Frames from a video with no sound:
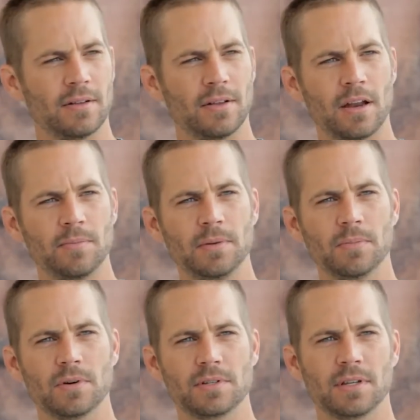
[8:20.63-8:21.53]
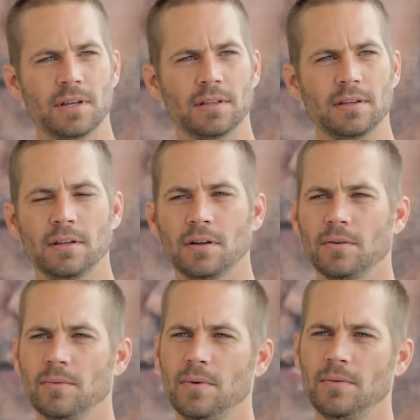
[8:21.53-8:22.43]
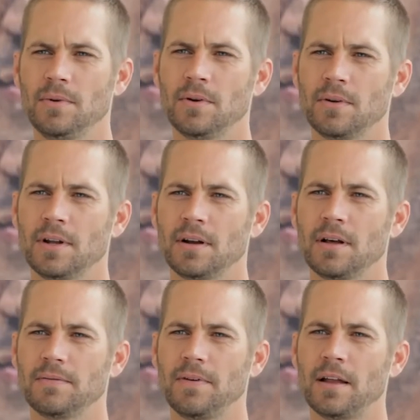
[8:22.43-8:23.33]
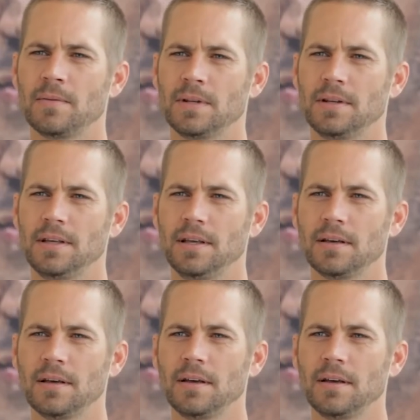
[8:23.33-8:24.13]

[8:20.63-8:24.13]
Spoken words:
A lot of people are saying that we don't get enough vitamin D.